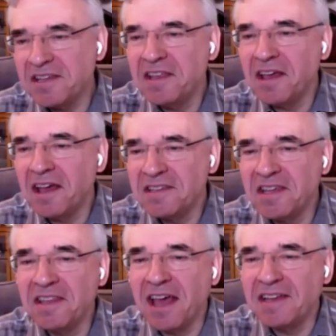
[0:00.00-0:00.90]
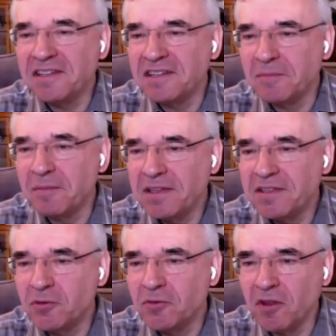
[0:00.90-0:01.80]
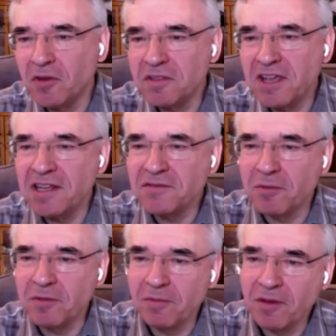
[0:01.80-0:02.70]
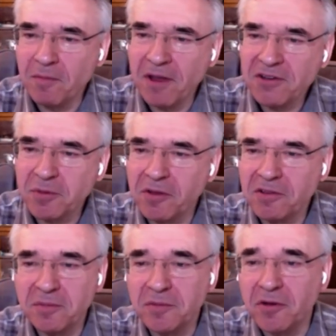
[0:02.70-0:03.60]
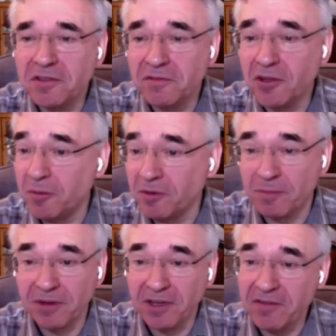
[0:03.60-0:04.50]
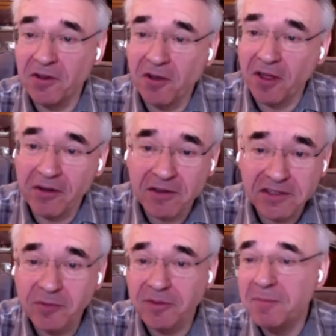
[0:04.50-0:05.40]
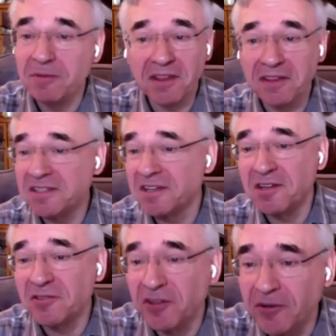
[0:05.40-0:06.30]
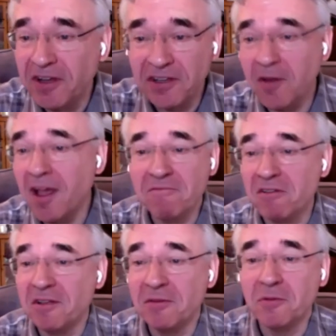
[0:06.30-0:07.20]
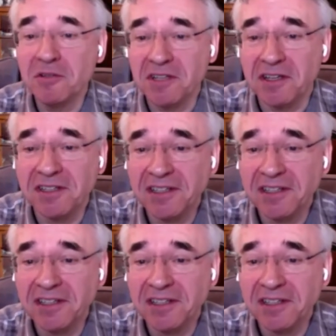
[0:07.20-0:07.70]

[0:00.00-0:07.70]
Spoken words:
see that, and it makes an awful lot of sense from a metropolitan point of view. But believe it or not, there are still people in this country who don't have running water.